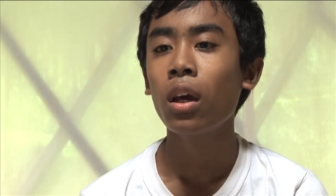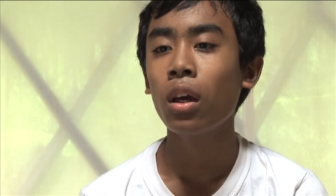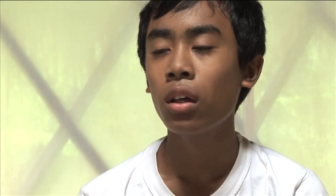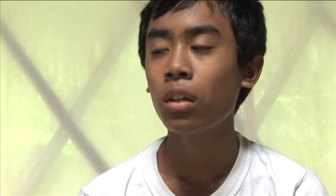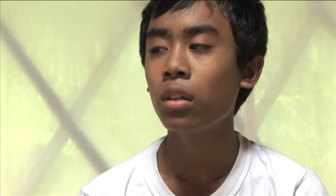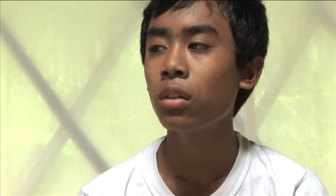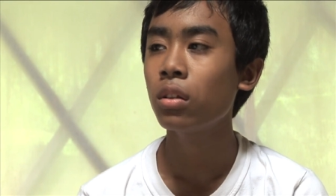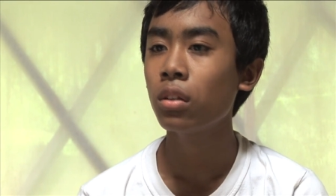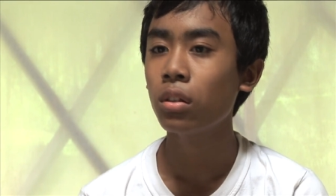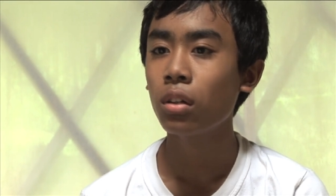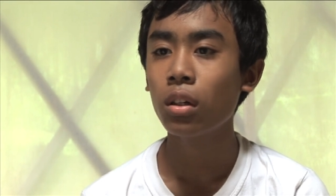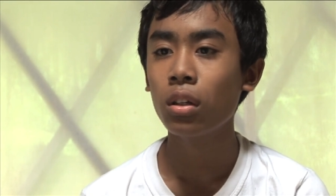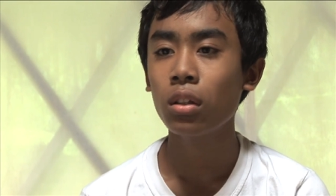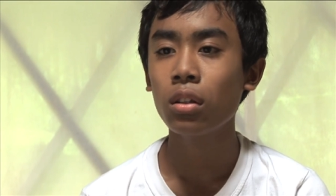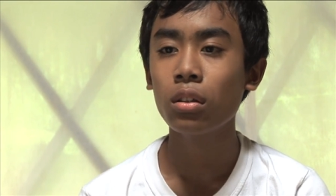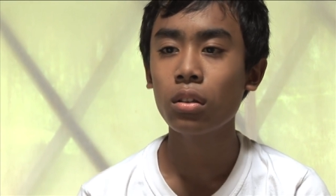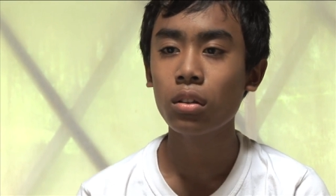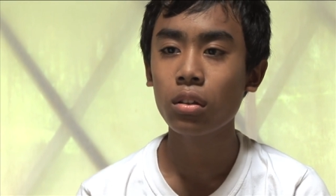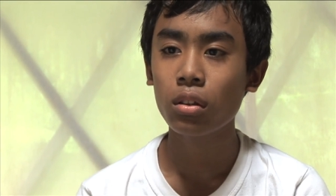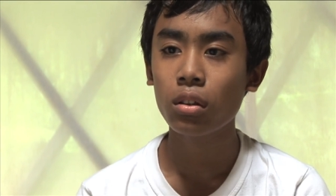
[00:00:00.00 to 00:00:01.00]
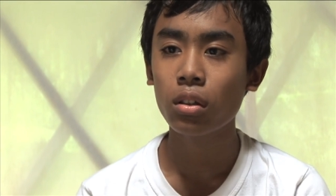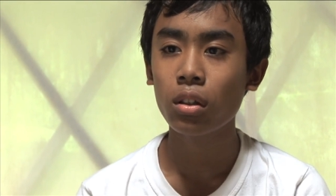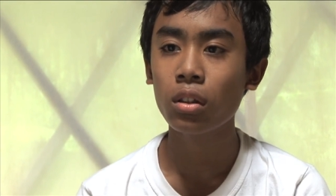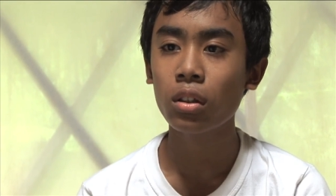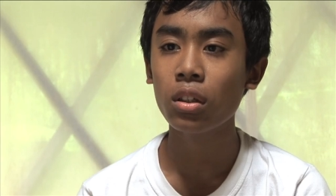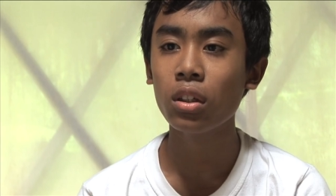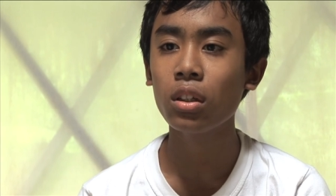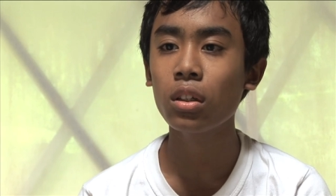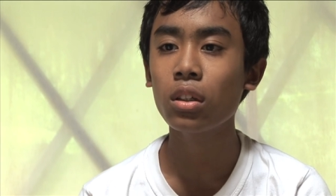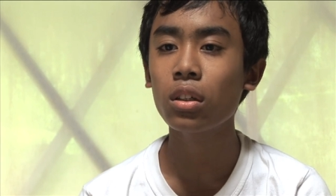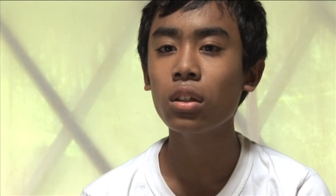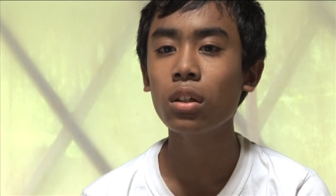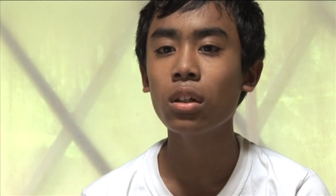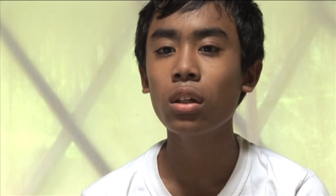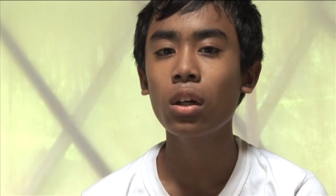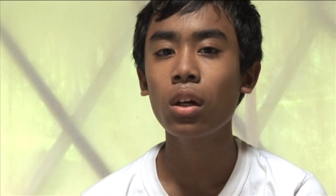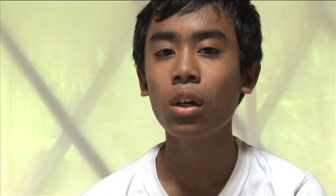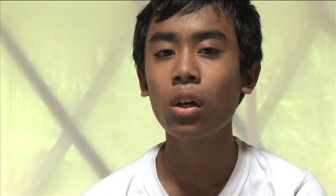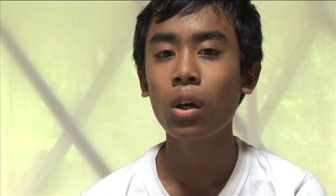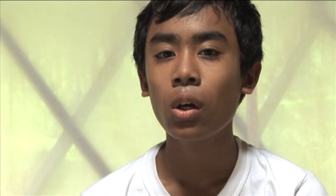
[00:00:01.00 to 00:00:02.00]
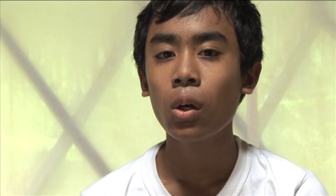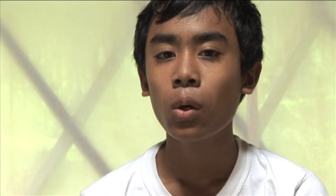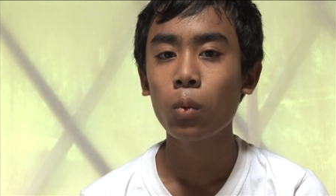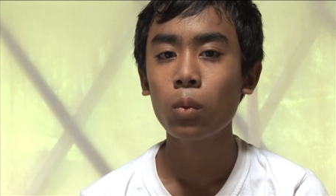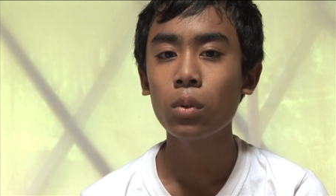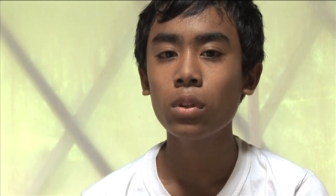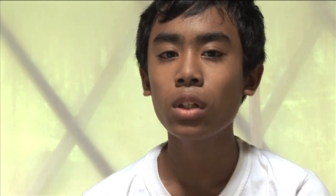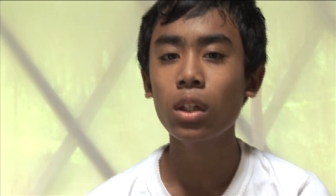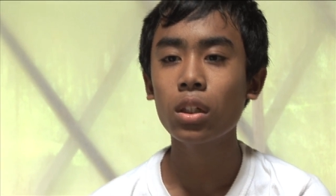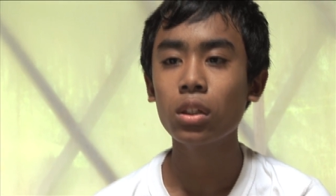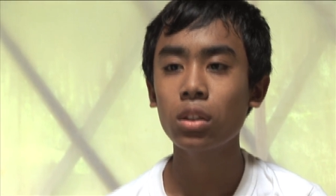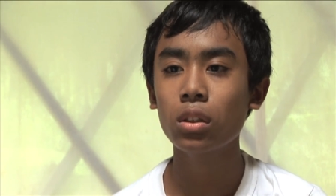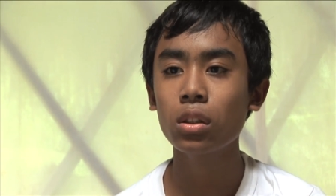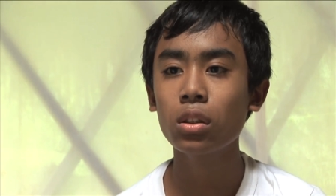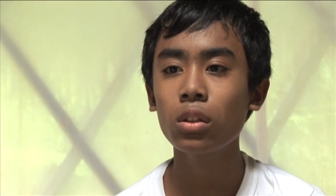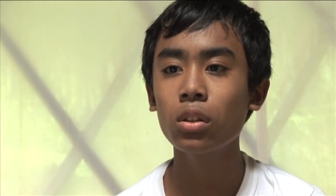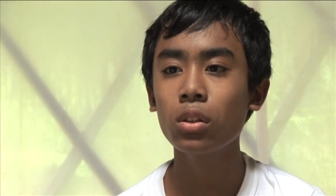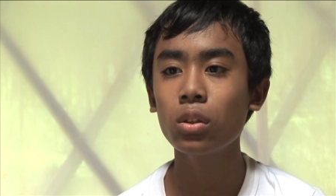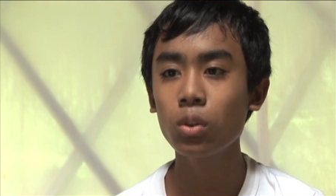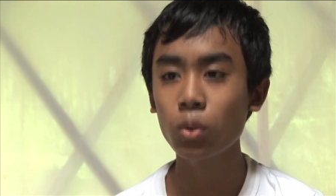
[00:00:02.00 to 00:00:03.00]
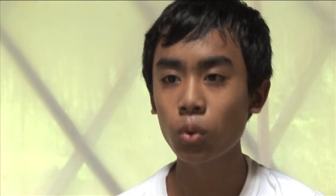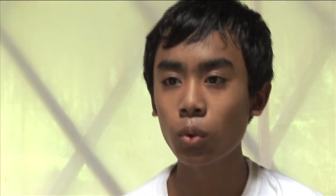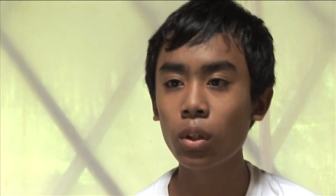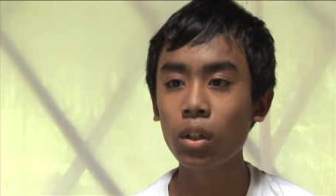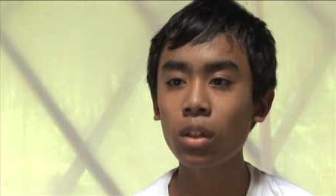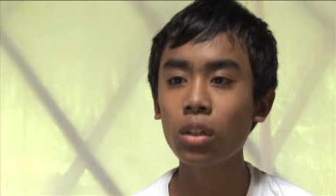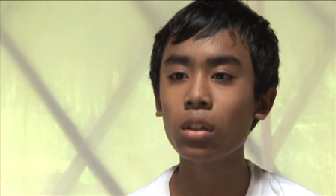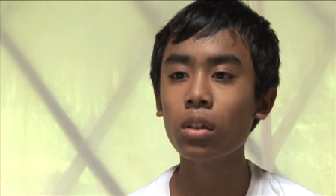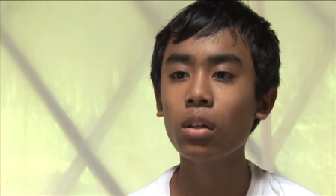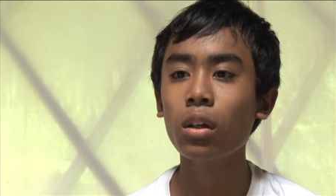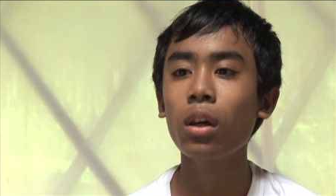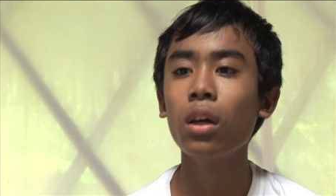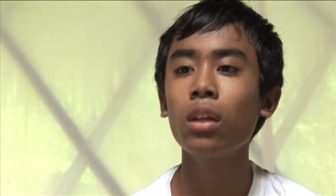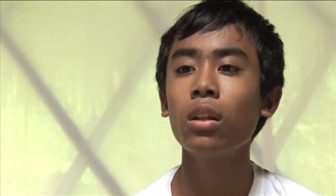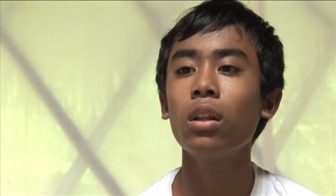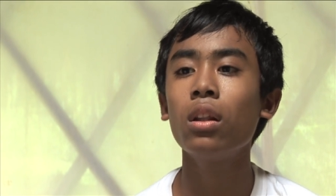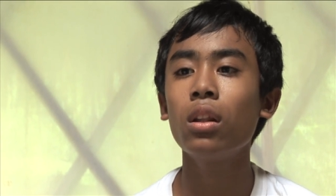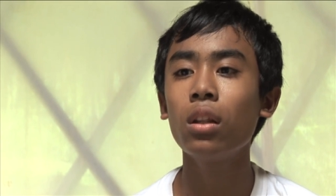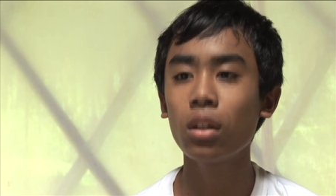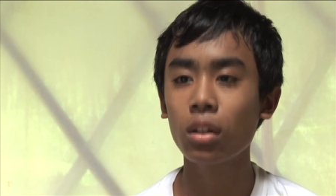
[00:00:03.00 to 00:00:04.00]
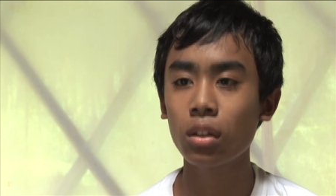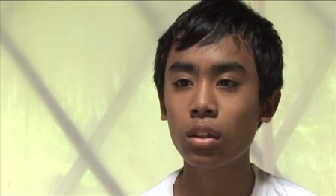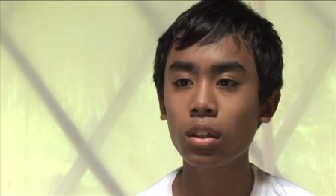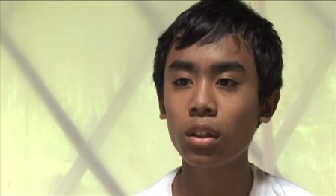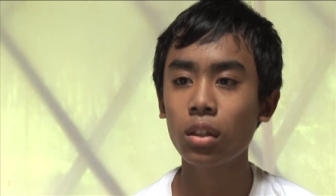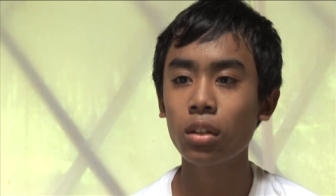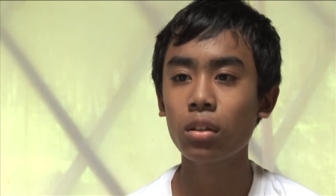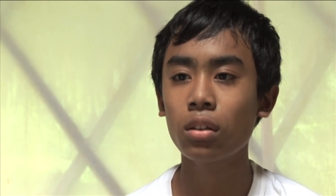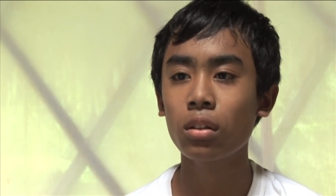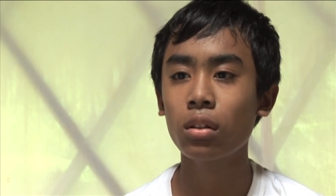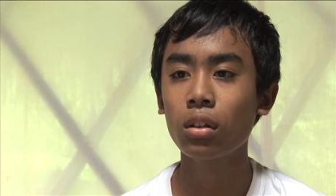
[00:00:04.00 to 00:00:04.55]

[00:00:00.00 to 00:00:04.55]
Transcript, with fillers: and in, in here, we just do it and learn it.